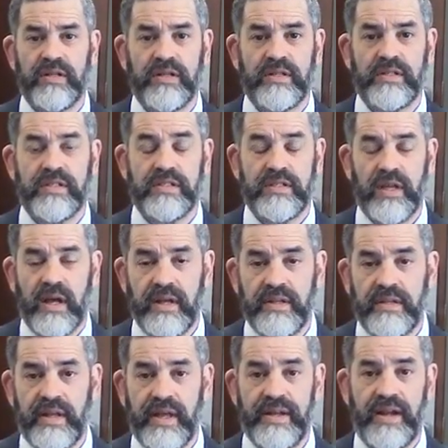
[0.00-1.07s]

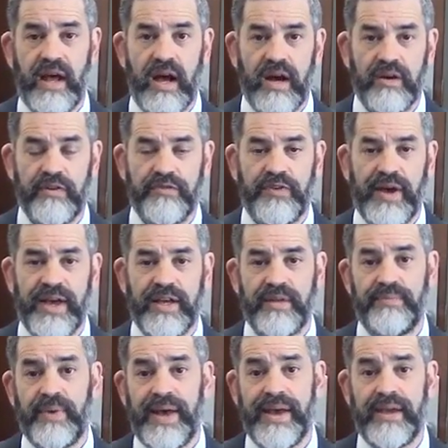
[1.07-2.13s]
stunned and horrified
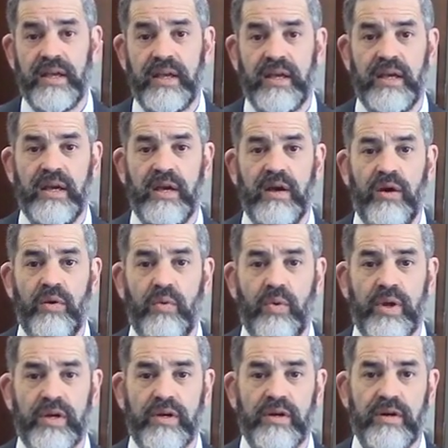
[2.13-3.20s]
by
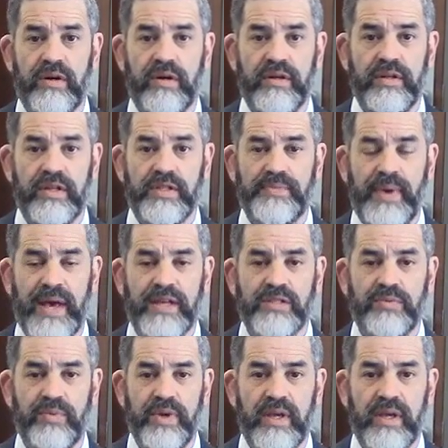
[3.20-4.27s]
what occurred this
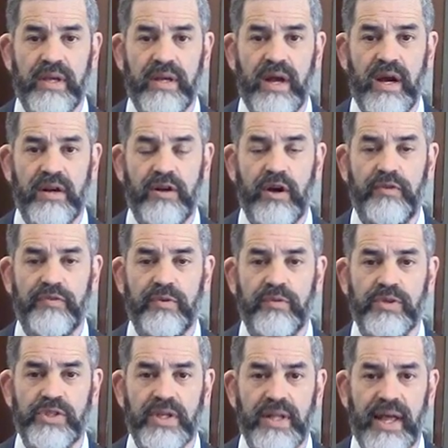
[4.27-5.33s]
past week in Har Nof,
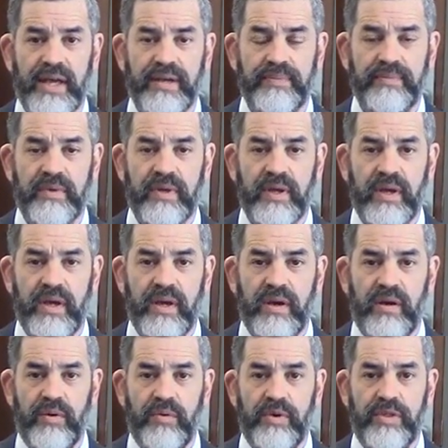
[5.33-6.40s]
Yerushalayim,
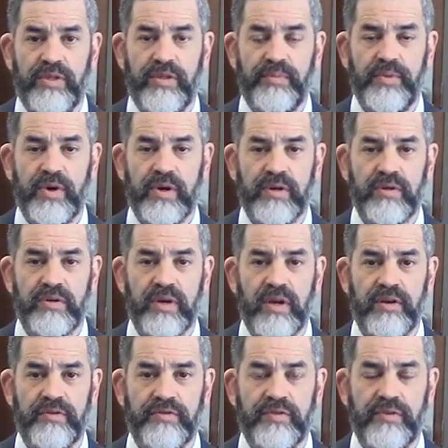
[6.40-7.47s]
with the murder
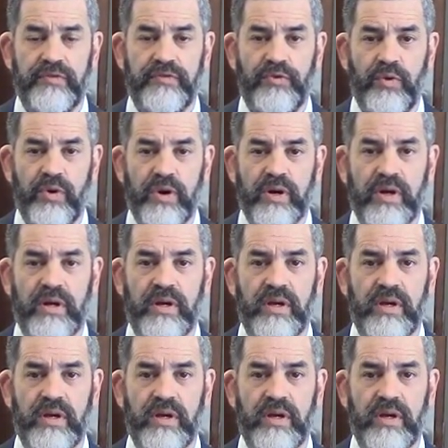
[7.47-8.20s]
of 4